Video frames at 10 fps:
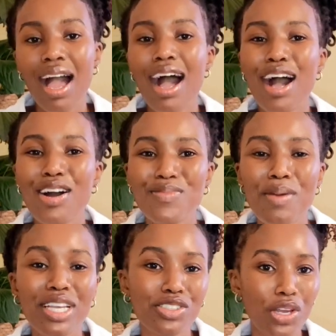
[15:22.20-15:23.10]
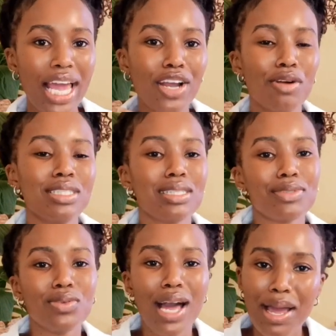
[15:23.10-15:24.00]
um, make sure you like comment
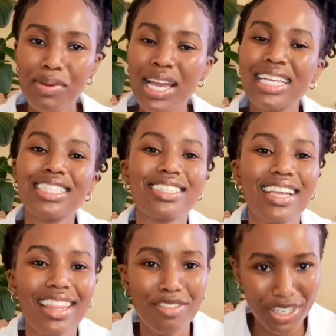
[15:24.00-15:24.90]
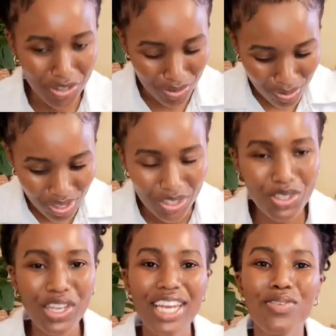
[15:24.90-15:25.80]
subscribe share the video
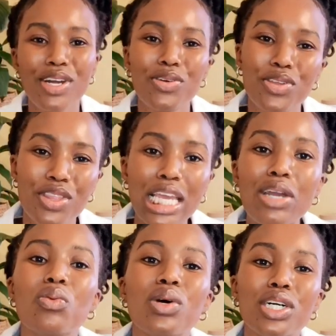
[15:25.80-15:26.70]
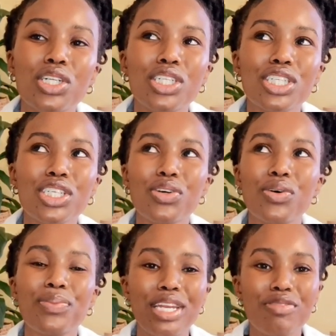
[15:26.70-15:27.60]
to anyone who you think will you know
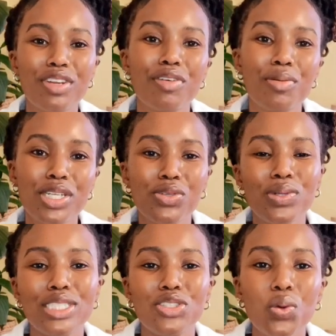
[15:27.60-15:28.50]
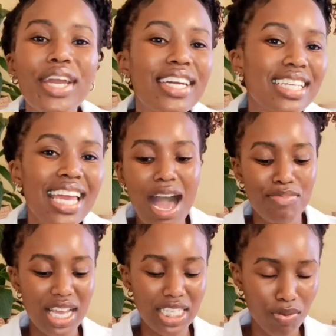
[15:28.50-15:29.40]
benefit from it or will enjoy it um,
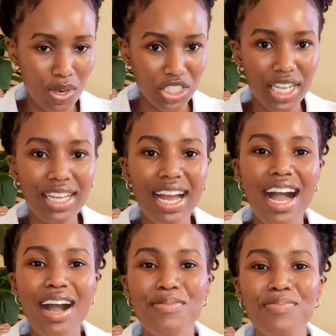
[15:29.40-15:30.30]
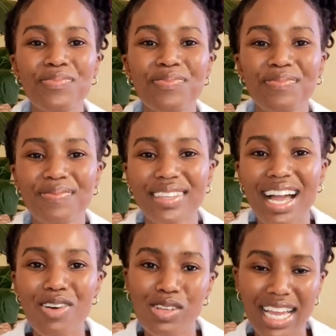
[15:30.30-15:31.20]
thanks for watching um,
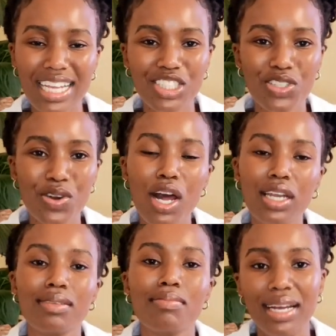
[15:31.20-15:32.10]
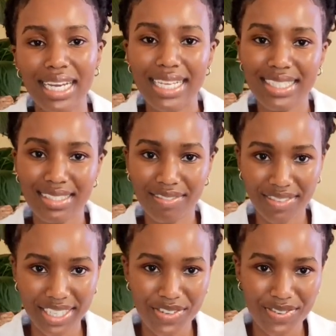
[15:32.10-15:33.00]
i will catch you on my next
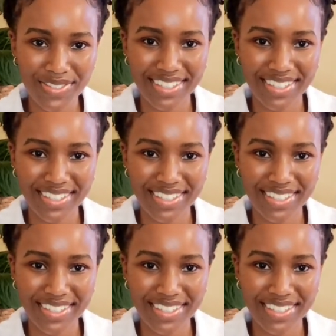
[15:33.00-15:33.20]
video